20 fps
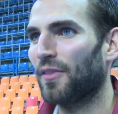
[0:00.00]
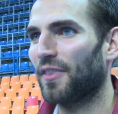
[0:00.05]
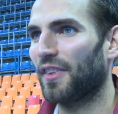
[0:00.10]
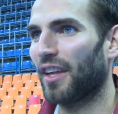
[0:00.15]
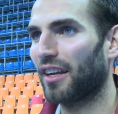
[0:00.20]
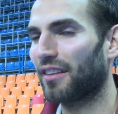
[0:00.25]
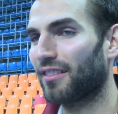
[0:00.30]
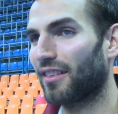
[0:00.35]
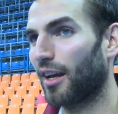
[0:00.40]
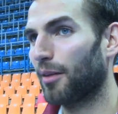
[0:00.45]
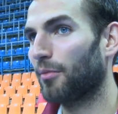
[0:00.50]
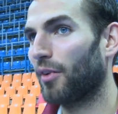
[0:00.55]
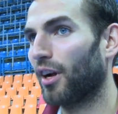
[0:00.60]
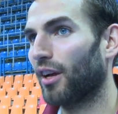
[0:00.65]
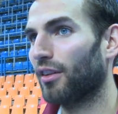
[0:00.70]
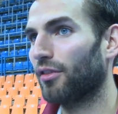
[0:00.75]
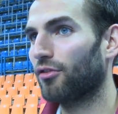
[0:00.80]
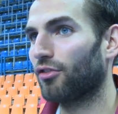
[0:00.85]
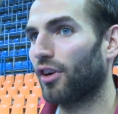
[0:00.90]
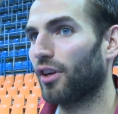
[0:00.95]
Next time
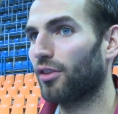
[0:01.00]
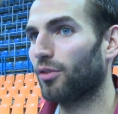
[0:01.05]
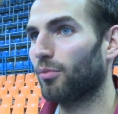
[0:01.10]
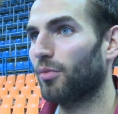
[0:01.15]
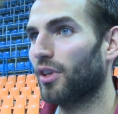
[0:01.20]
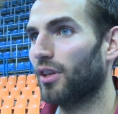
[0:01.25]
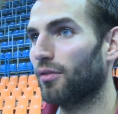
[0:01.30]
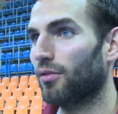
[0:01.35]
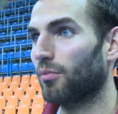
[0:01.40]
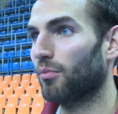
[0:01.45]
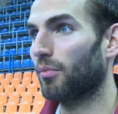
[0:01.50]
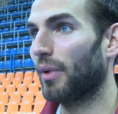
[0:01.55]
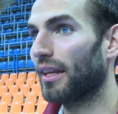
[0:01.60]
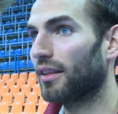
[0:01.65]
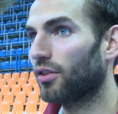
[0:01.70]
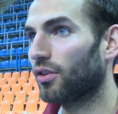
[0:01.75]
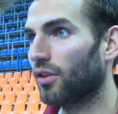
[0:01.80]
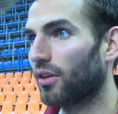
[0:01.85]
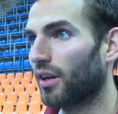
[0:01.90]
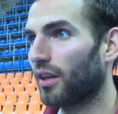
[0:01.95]
I try to be even
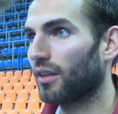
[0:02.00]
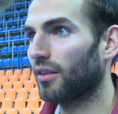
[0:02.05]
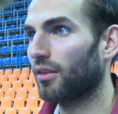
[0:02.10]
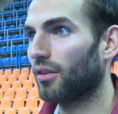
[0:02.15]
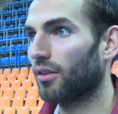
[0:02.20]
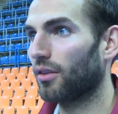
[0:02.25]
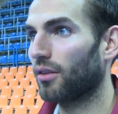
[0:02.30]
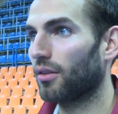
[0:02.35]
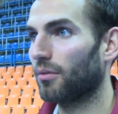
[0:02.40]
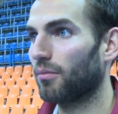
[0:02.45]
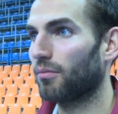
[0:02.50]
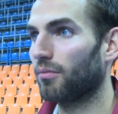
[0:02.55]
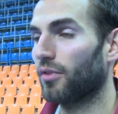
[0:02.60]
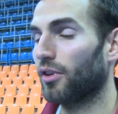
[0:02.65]
better and uh,